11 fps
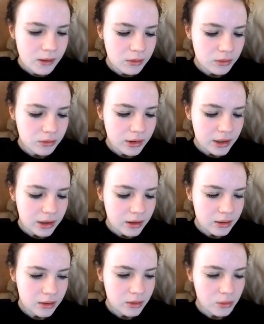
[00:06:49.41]
it was really
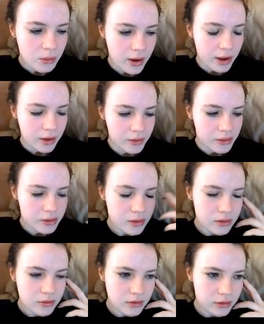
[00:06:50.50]
well
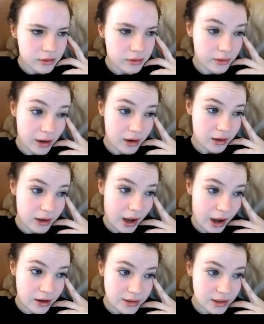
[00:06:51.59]
directed,
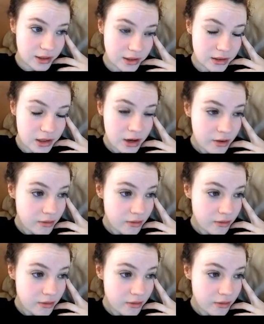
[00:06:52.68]
acted,